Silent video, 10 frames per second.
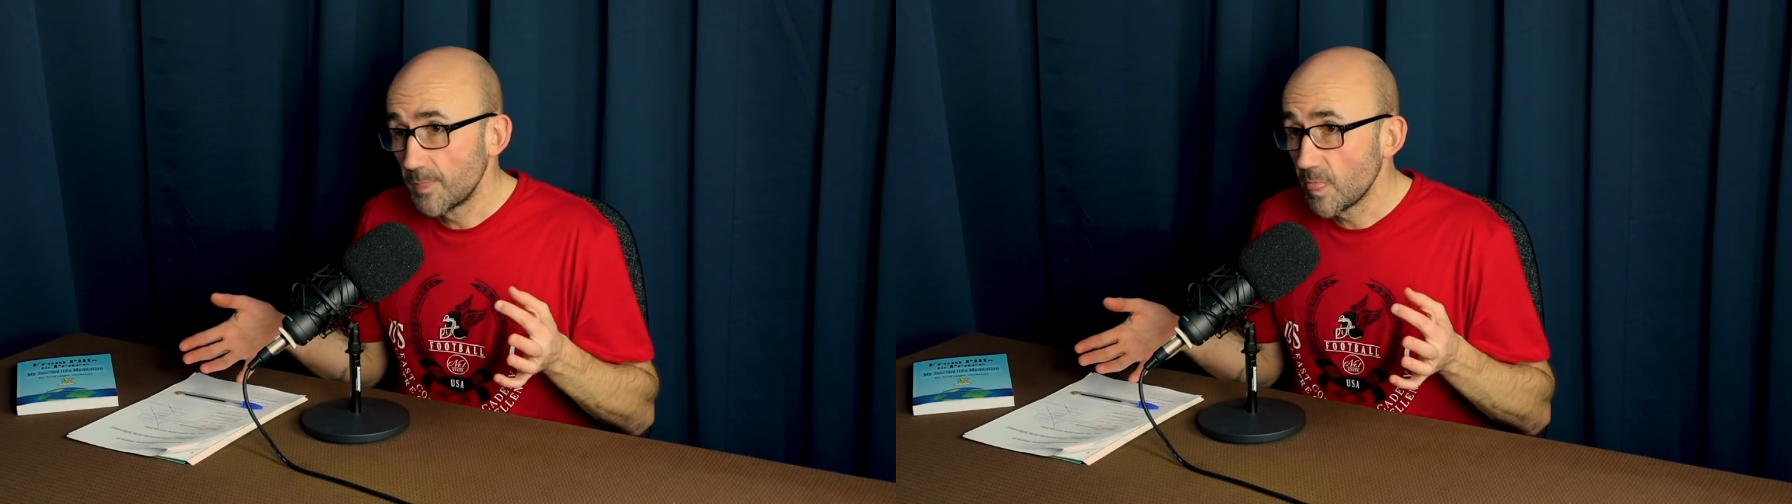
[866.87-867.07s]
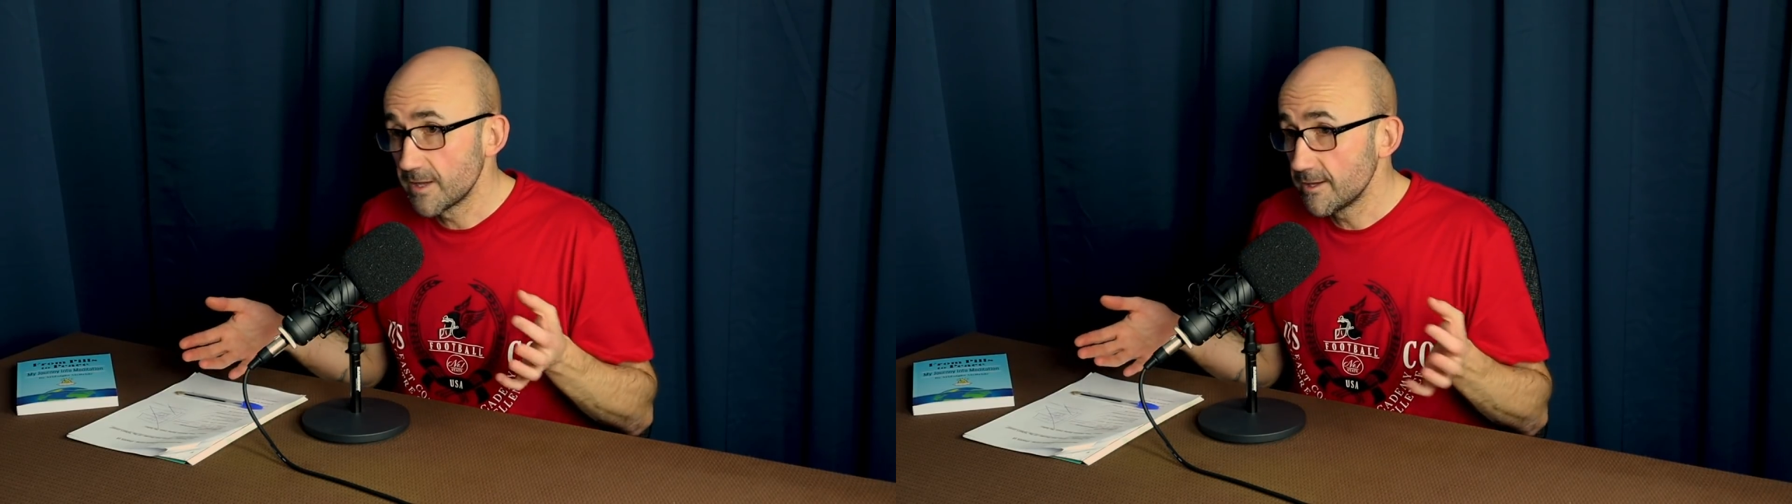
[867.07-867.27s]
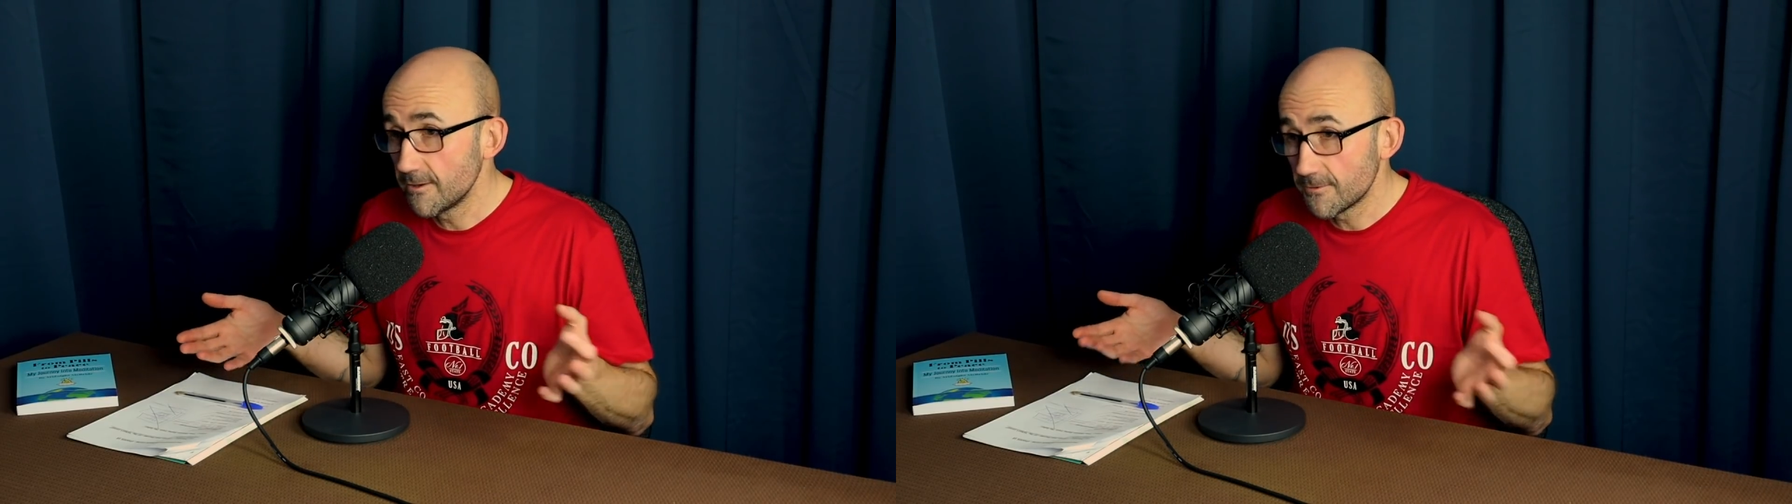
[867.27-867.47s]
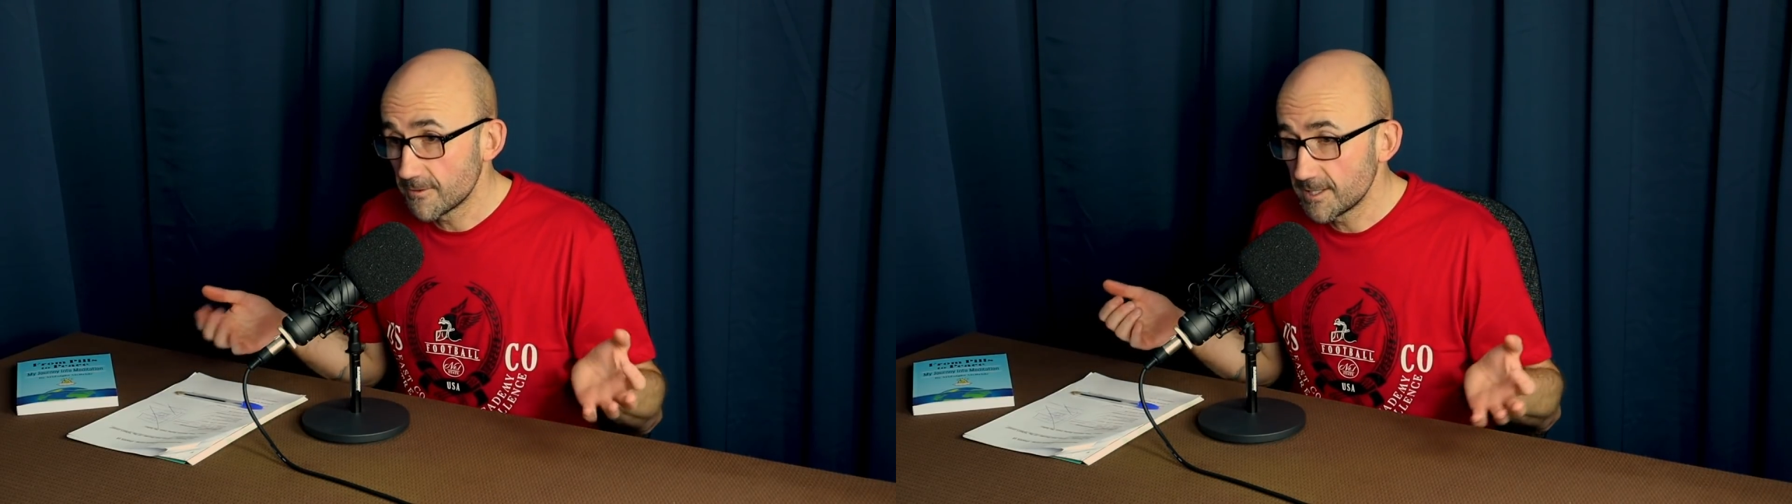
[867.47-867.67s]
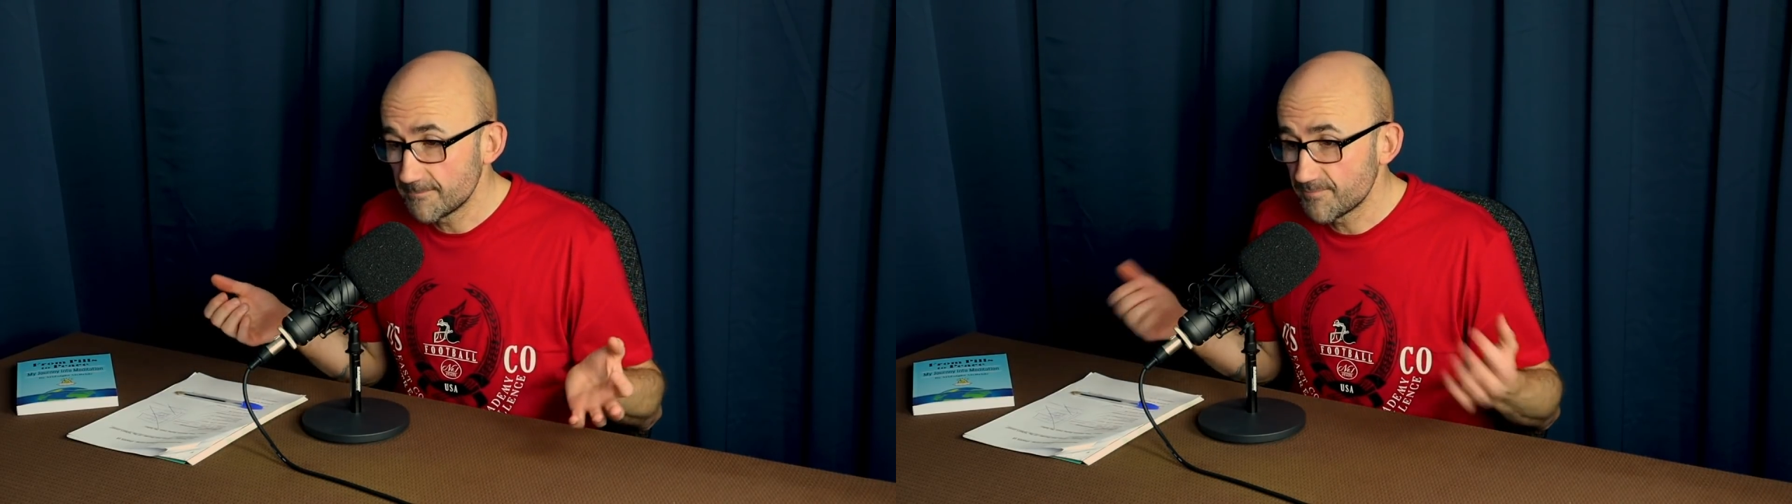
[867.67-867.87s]

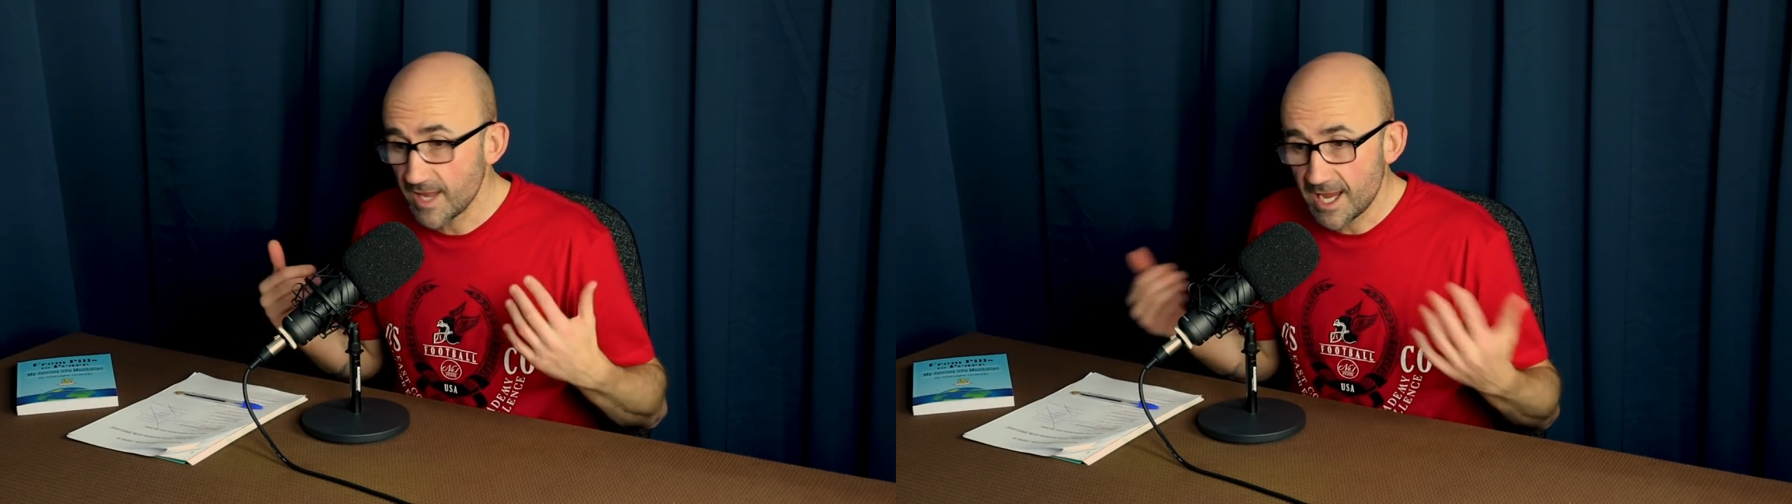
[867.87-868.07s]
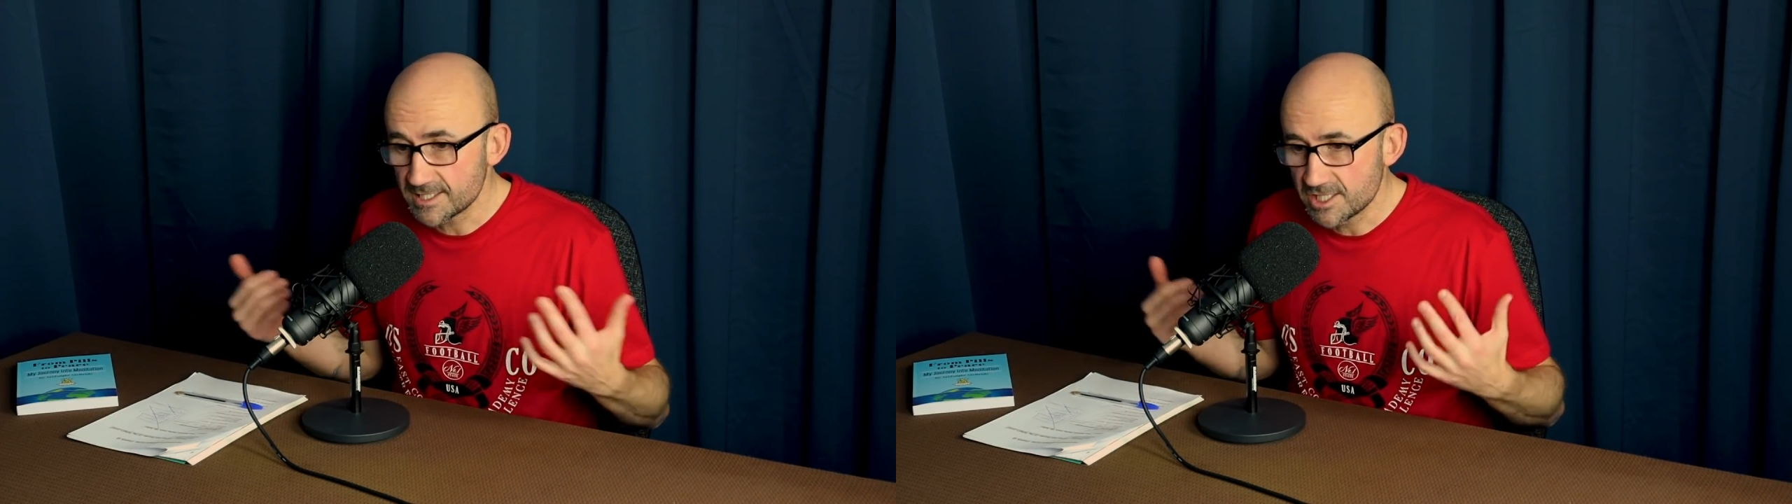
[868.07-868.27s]
I had